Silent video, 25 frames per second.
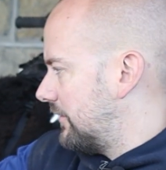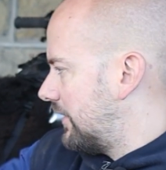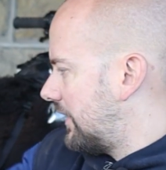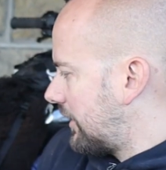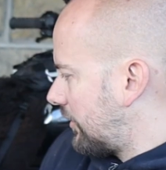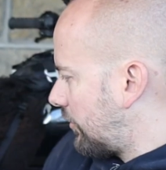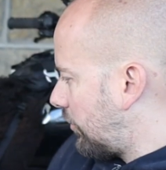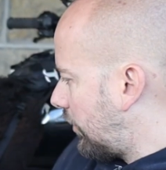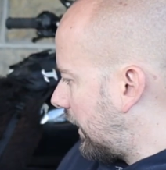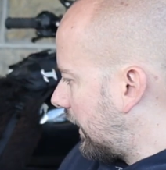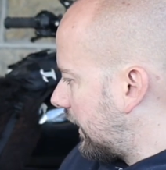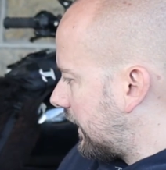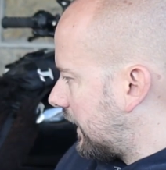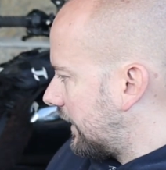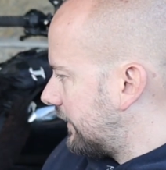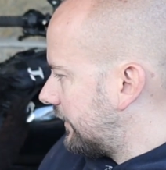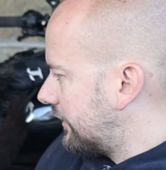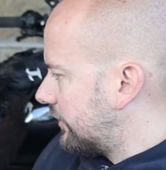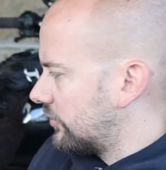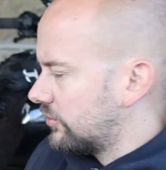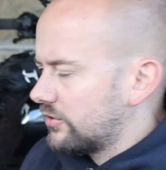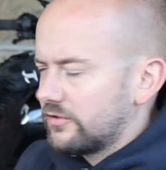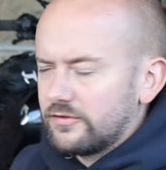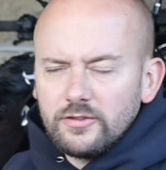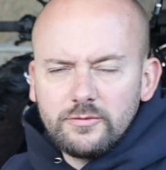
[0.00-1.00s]
I quite like the
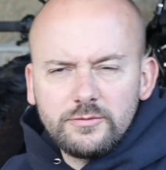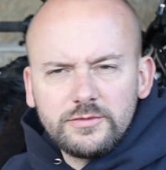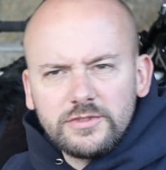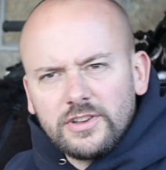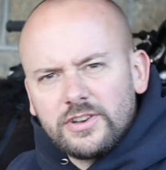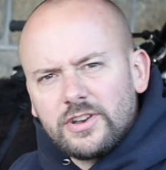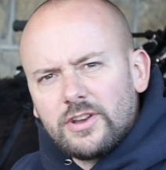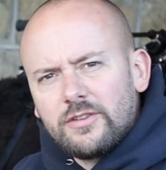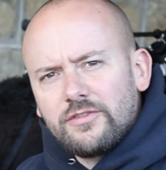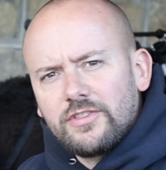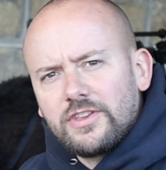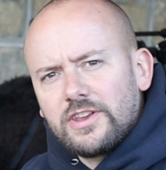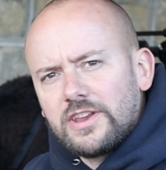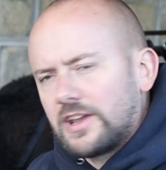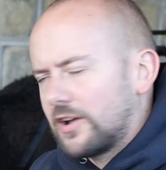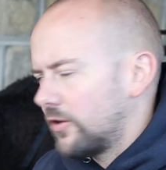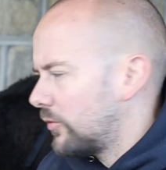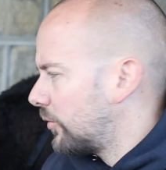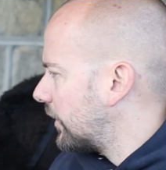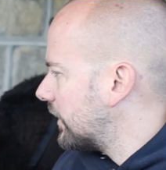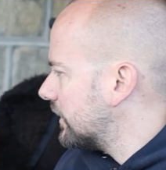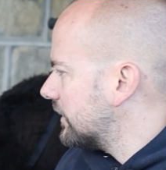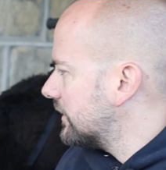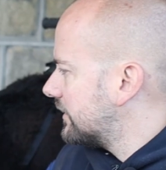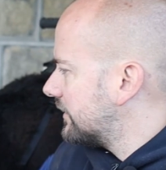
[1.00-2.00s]
look of them, so I don't think I
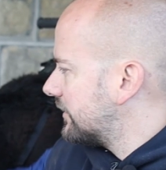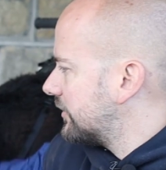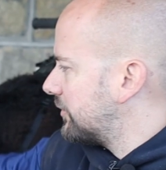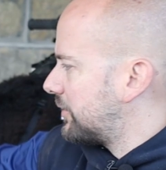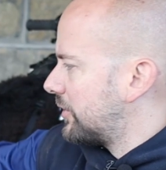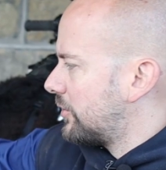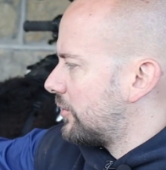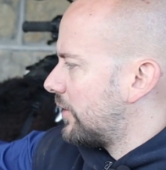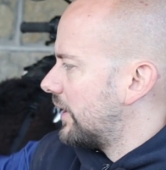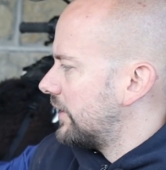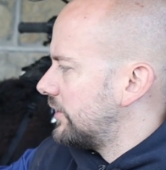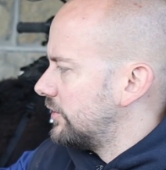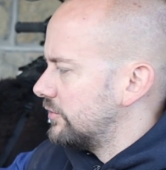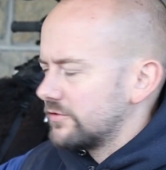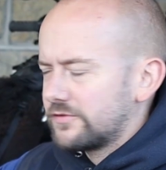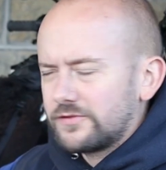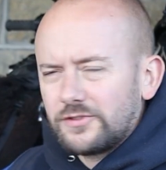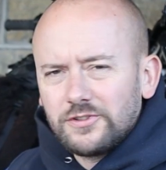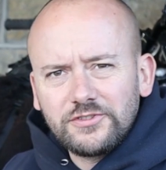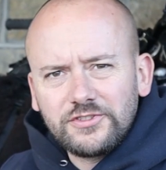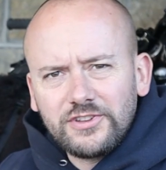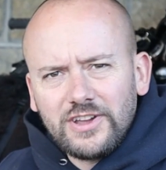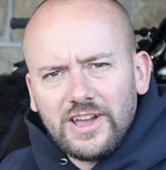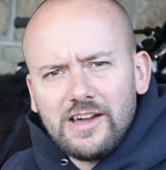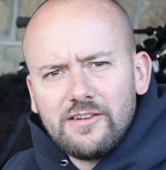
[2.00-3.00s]
will. They'll be quite
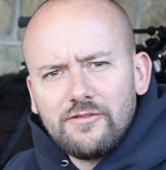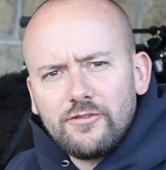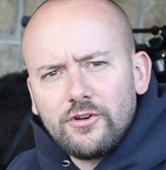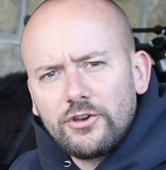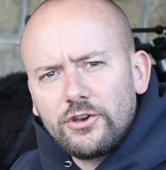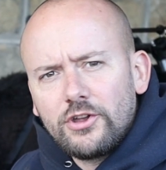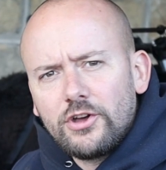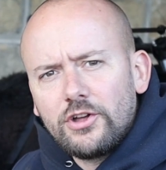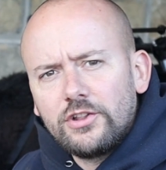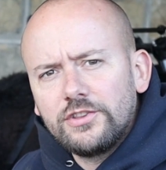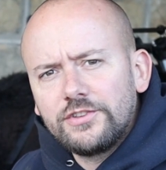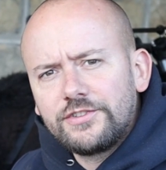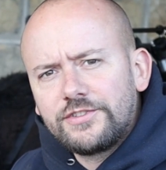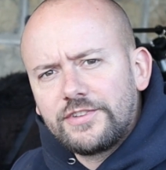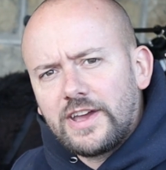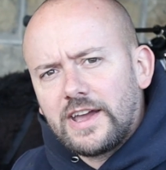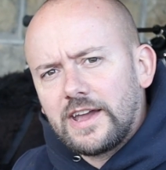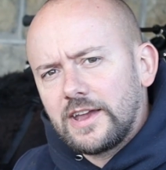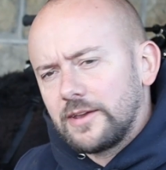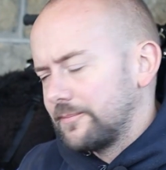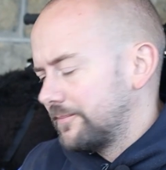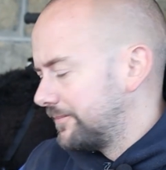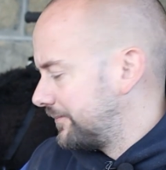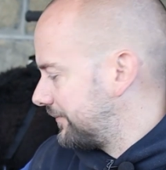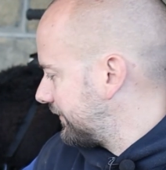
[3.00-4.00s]
useful to have on all the
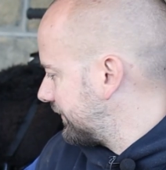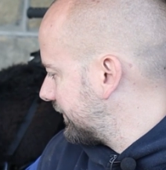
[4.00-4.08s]
time.